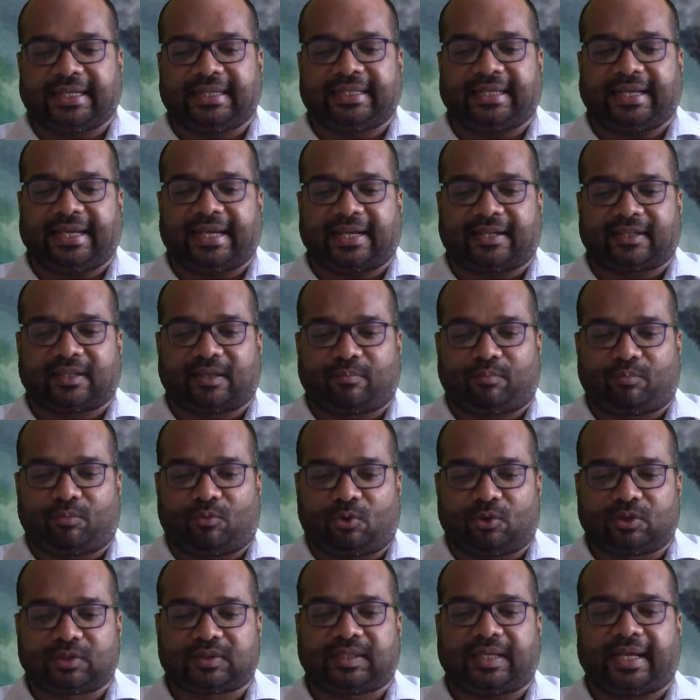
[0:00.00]
they are the
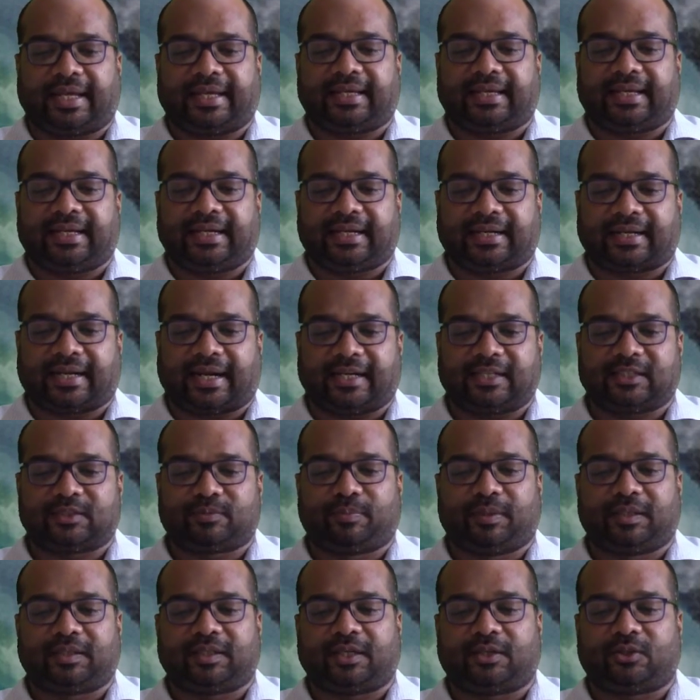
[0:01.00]
most likely
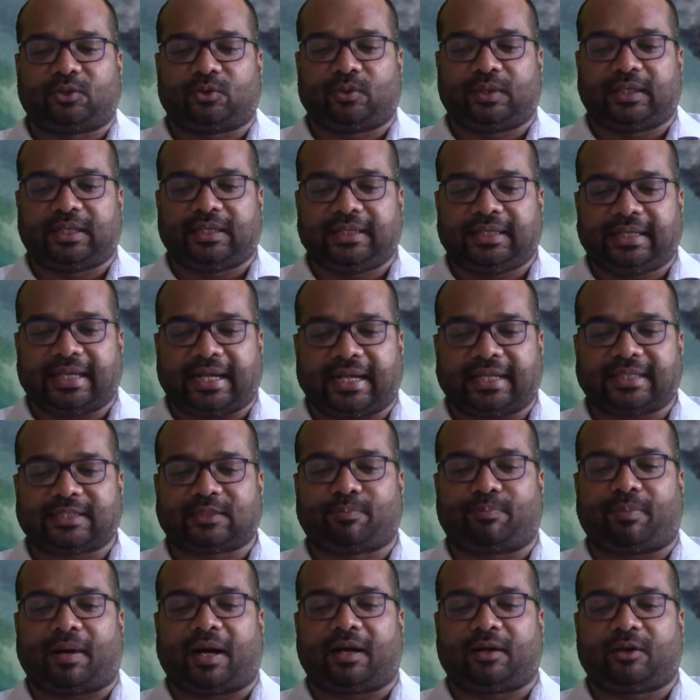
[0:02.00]
transmitted to India as
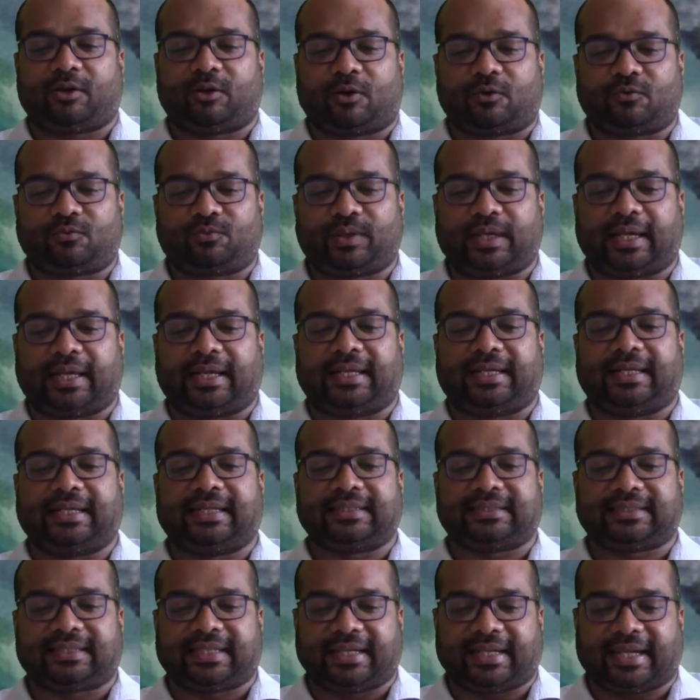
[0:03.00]
part of
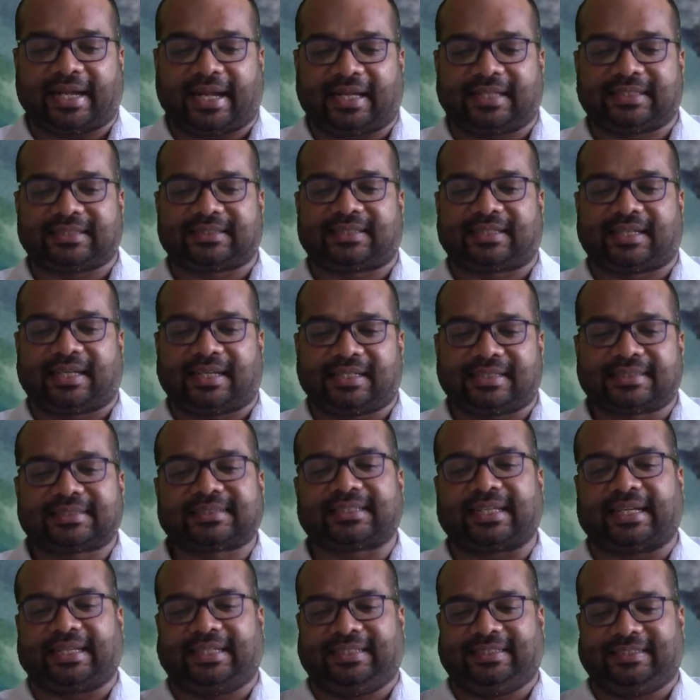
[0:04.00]
Hellenistic astral
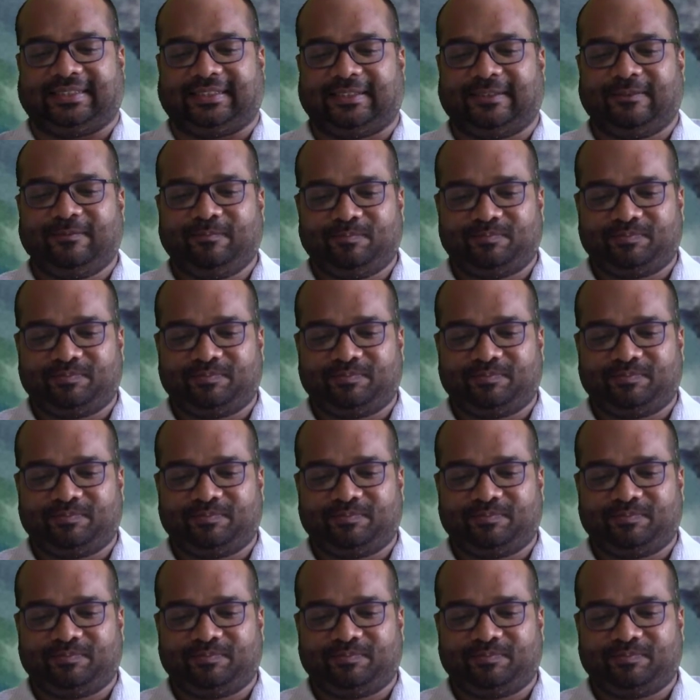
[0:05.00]
science.